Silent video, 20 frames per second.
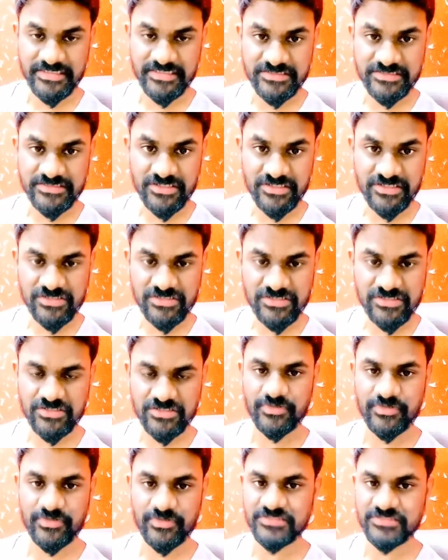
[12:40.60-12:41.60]
Then search
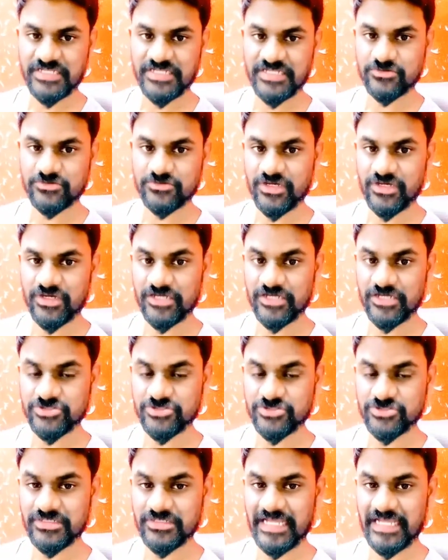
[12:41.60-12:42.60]
the place that you are
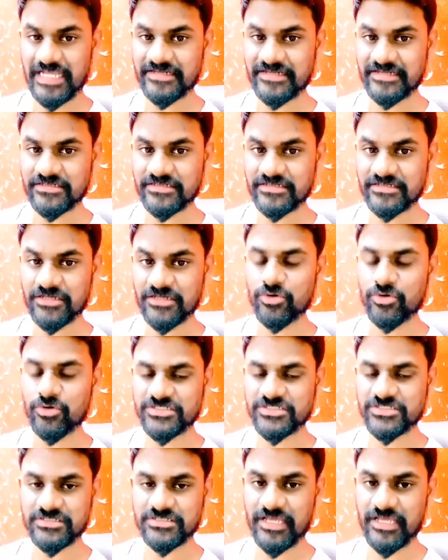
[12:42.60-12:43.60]
actually adding
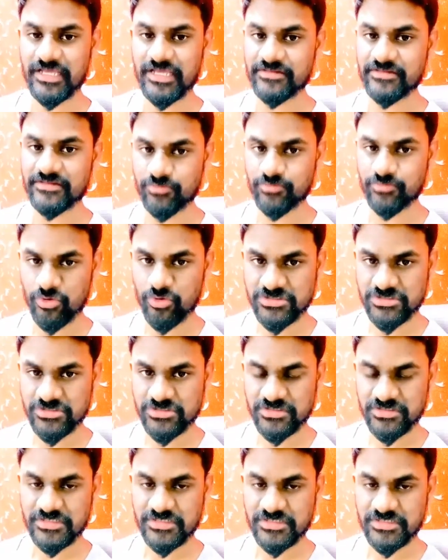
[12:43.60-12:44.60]
location in the
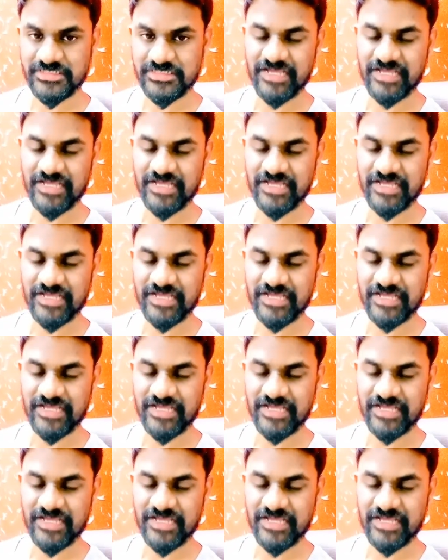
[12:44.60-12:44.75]
post,